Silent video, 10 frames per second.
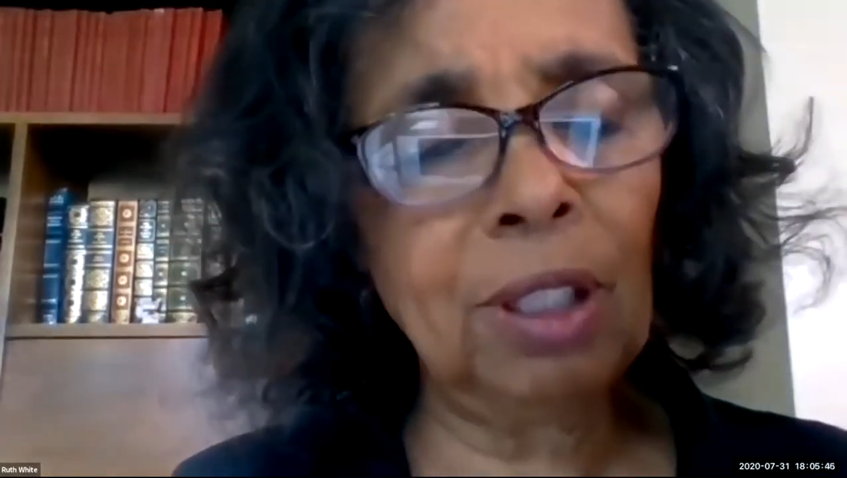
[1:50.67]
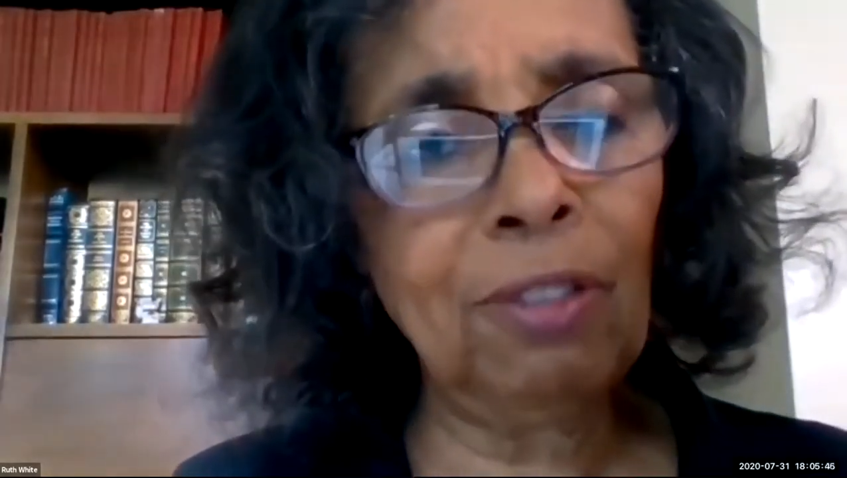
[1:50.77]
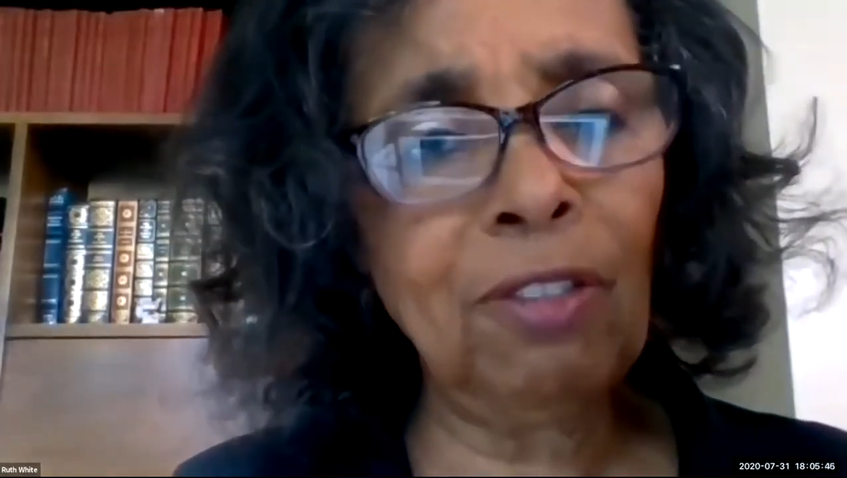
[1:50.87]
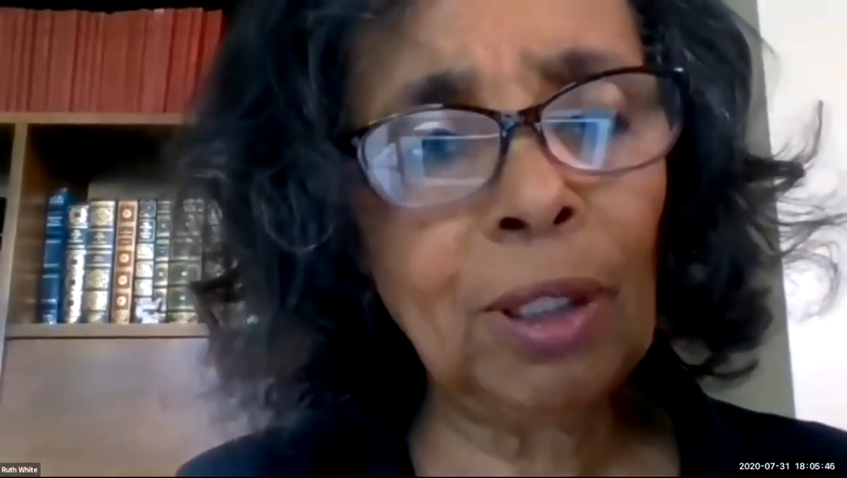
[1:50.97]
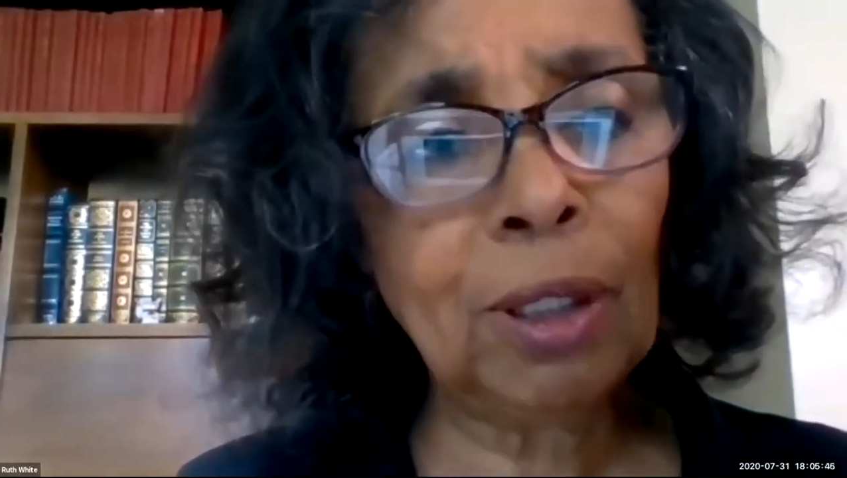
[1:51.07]
The
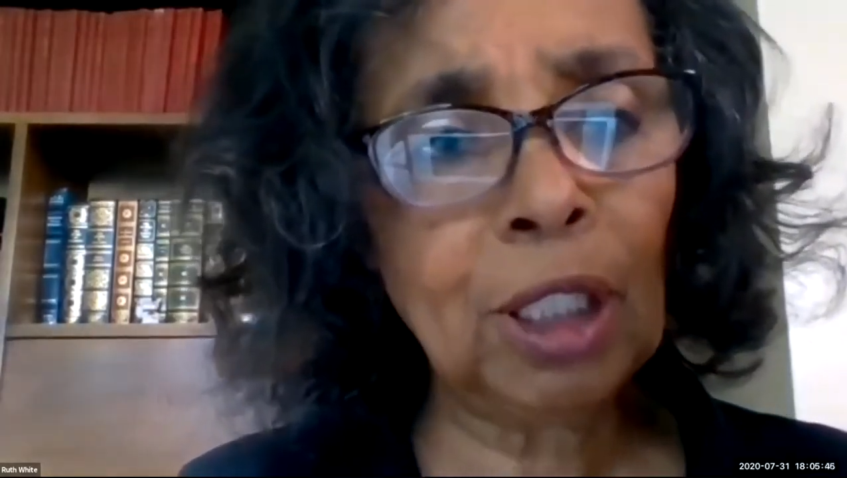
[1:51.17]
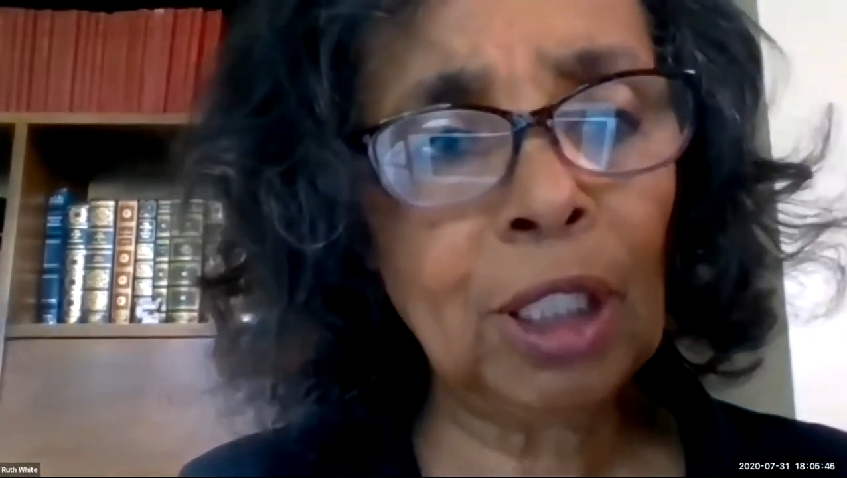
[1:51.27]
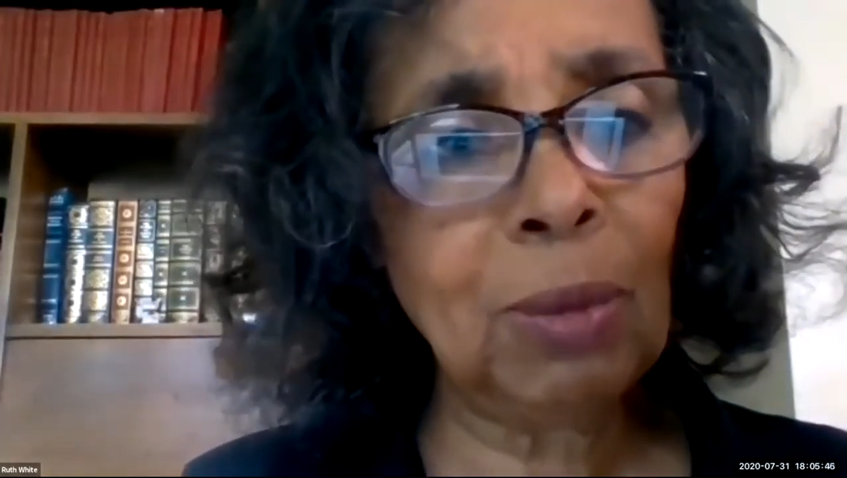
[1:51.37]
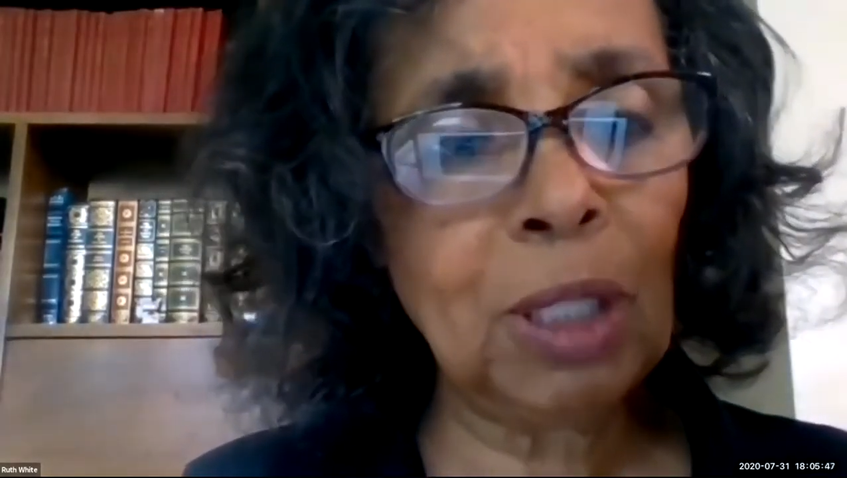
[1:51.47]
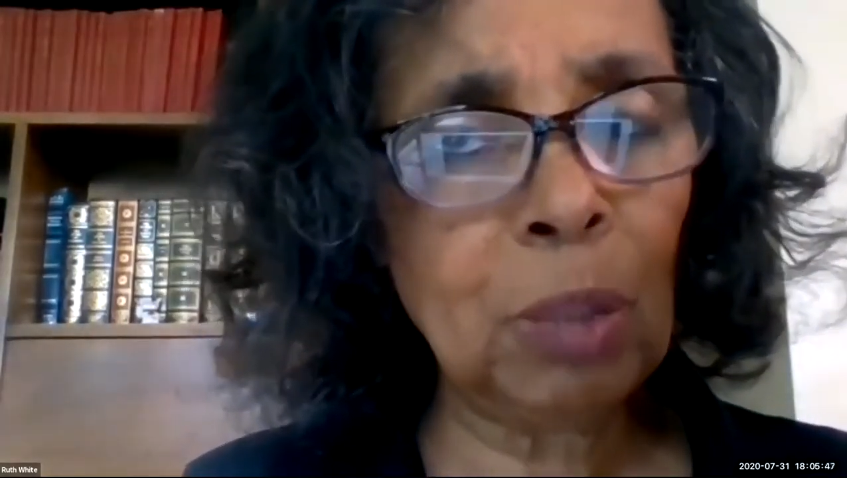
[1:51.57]
first
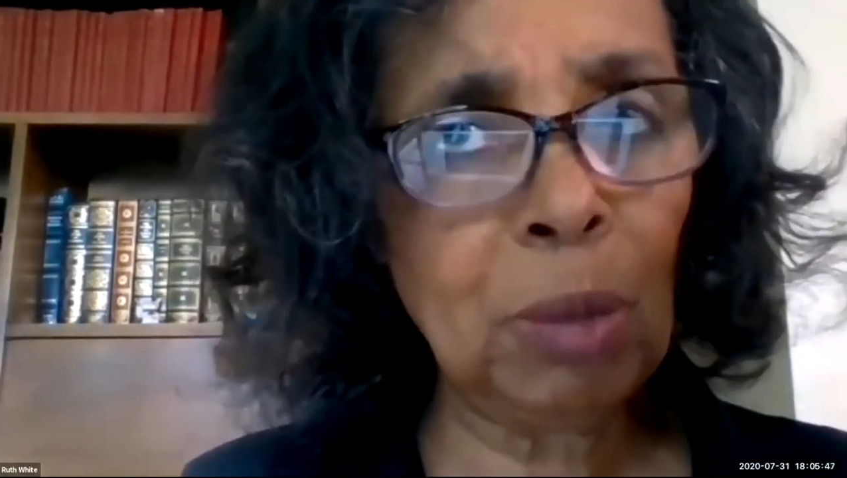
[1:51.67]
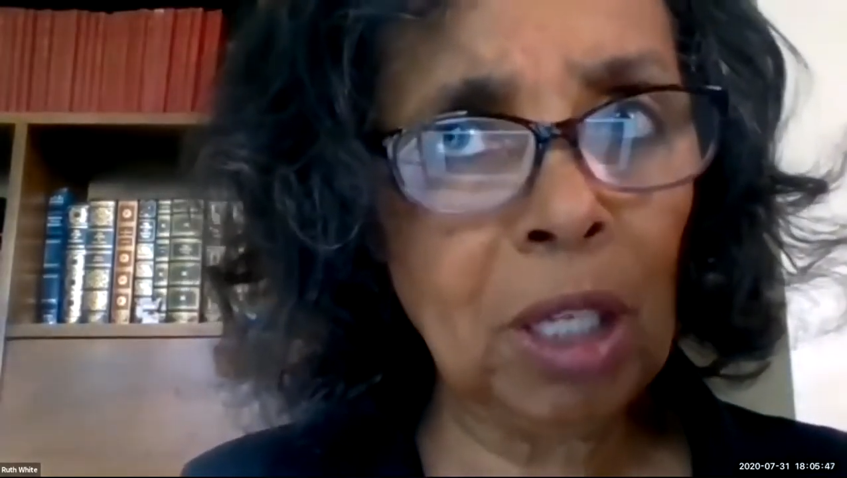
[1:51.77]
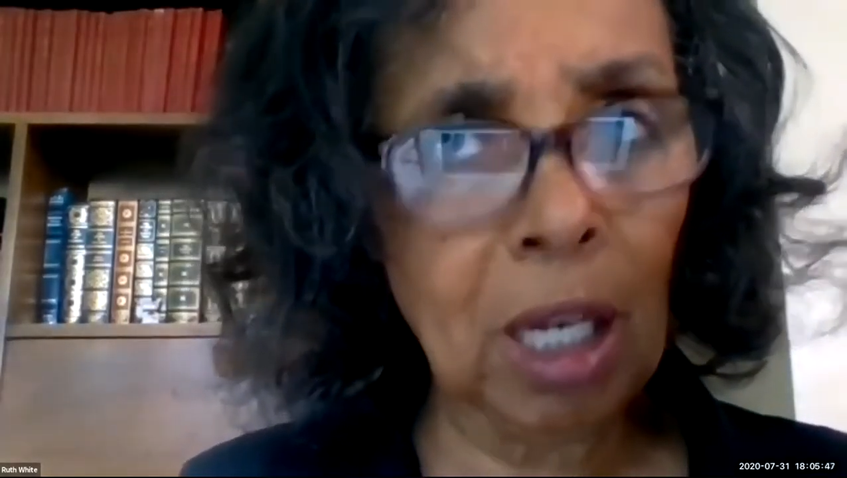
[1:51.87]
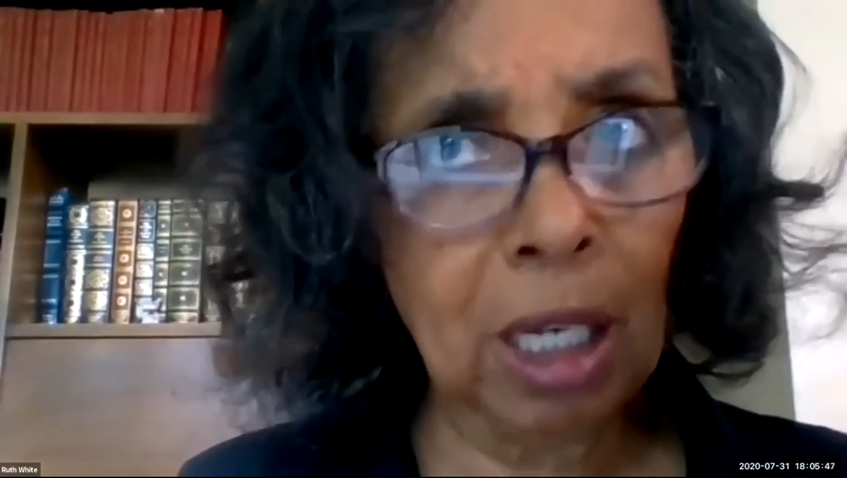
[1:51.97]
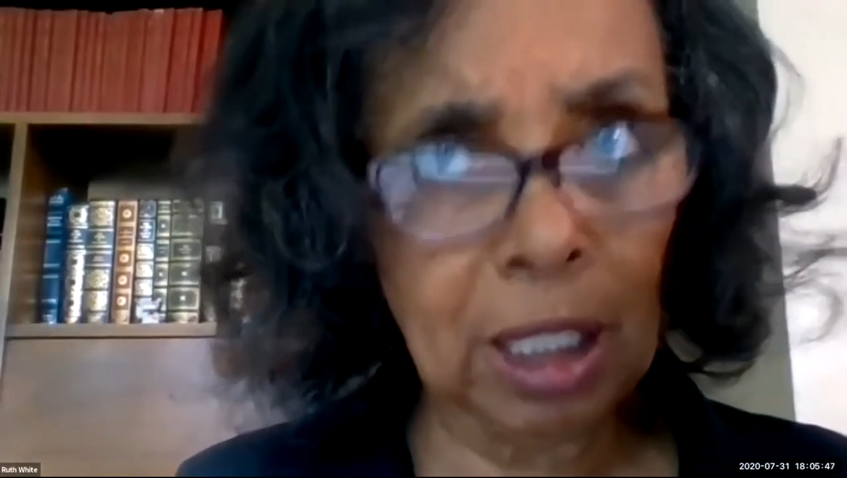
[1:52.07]
was
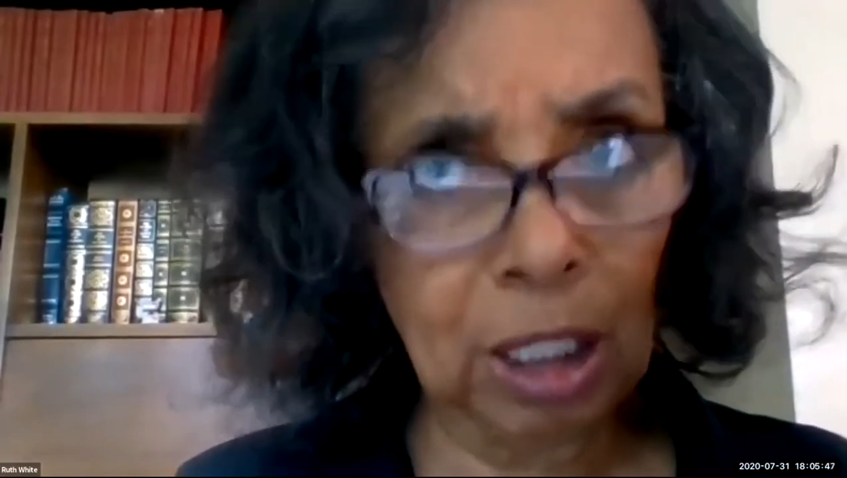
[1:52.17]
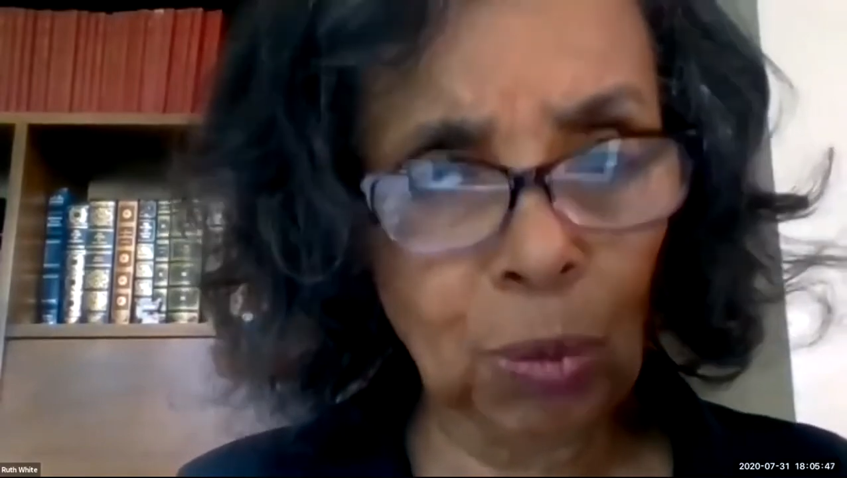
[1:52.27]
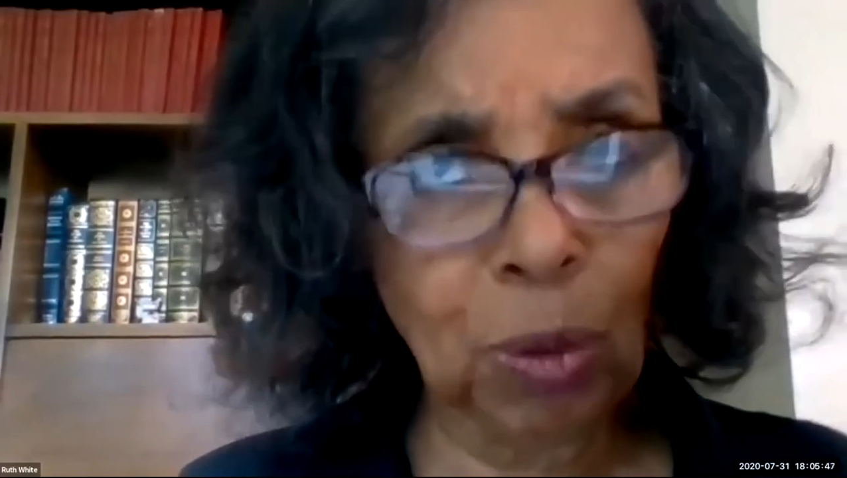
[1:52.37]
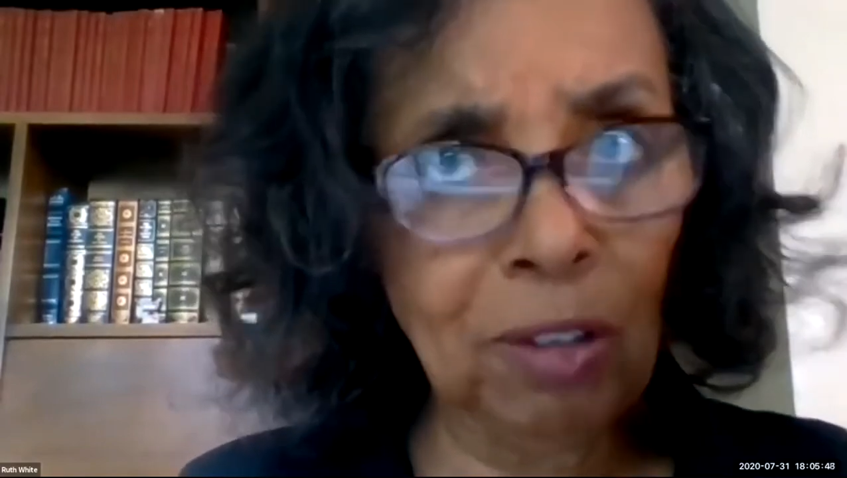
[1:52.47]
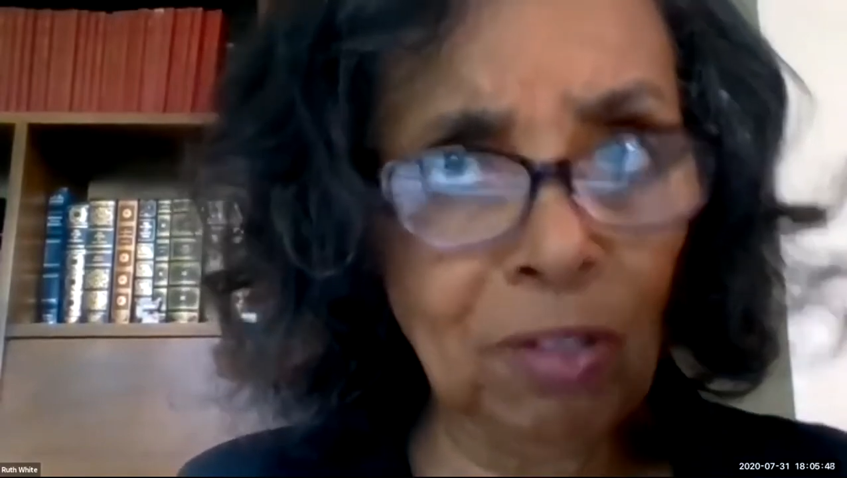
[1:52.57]

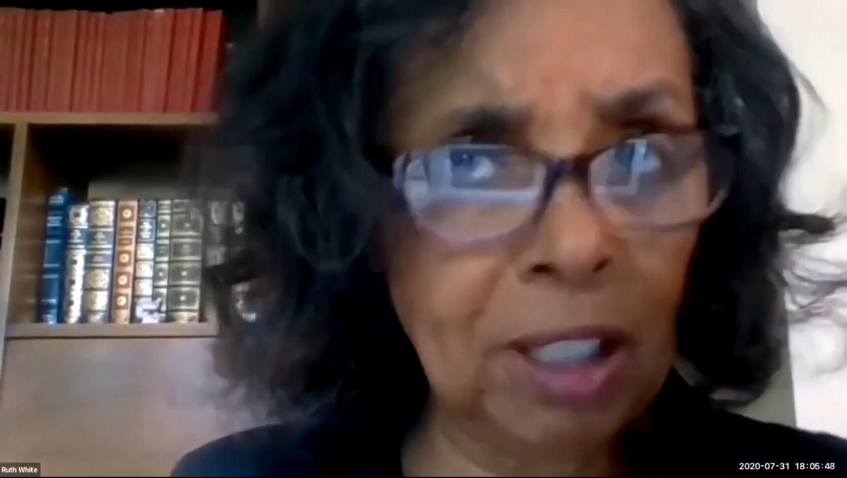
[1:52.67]
because we